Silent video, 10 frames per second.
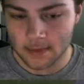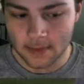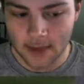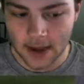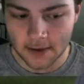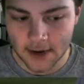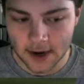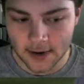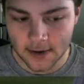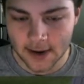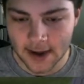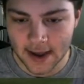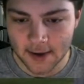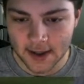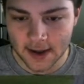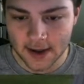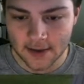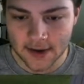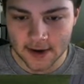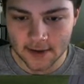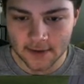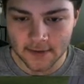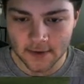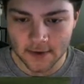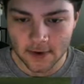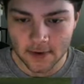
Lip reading: That one, I don't know what happened. I think I just got a little fooled.